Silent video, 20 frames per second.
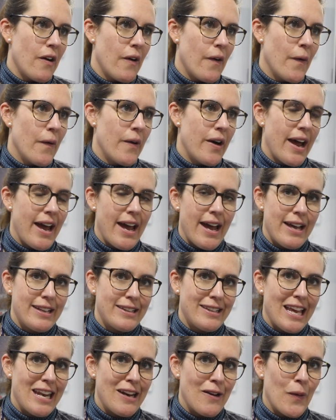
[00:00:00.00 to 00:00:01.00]
or
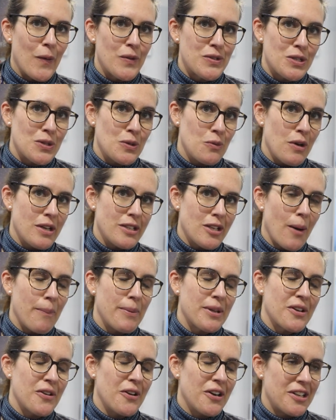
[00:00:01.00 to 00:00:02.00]
then also do a
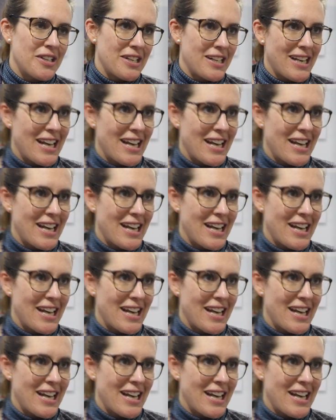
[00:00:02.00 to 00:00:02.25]
double carding